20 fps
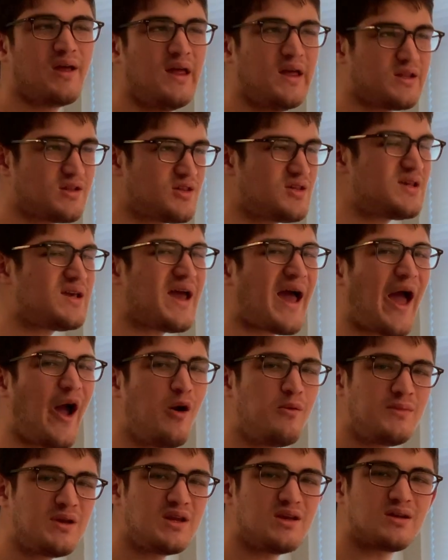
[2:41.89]
and see how
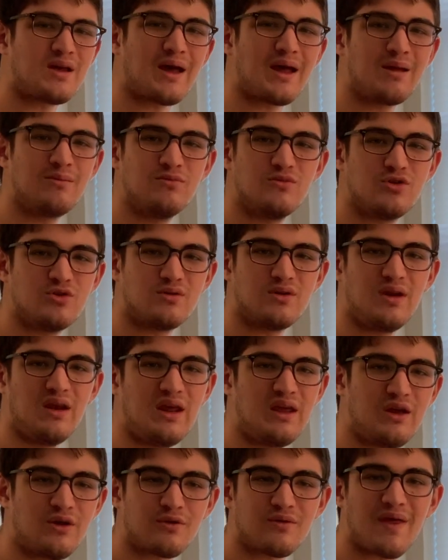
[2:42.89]
many times you can
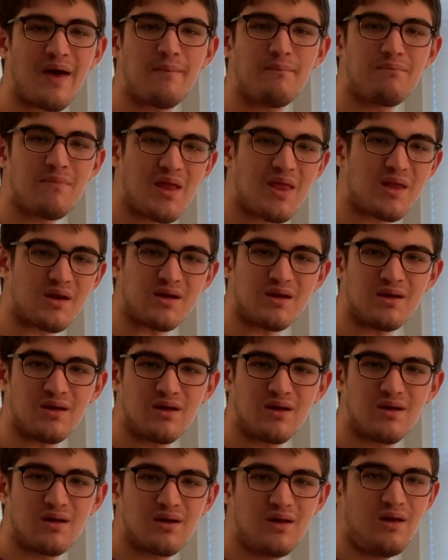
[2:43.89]
hear that
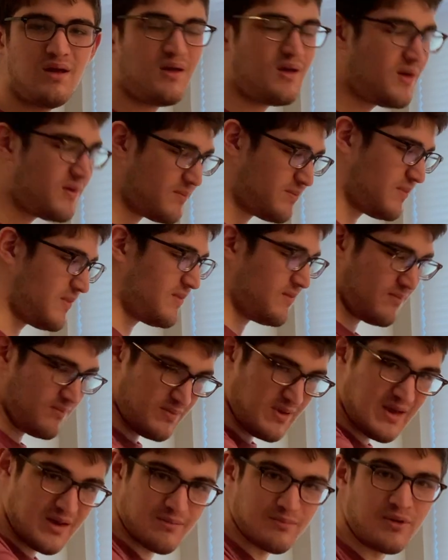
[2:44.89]
melody
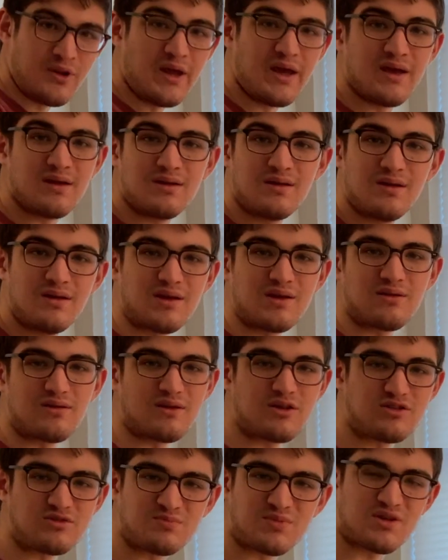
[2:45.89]
being played in
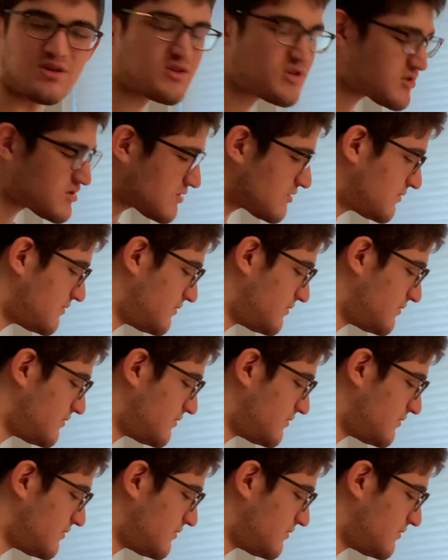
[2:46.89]
this piece.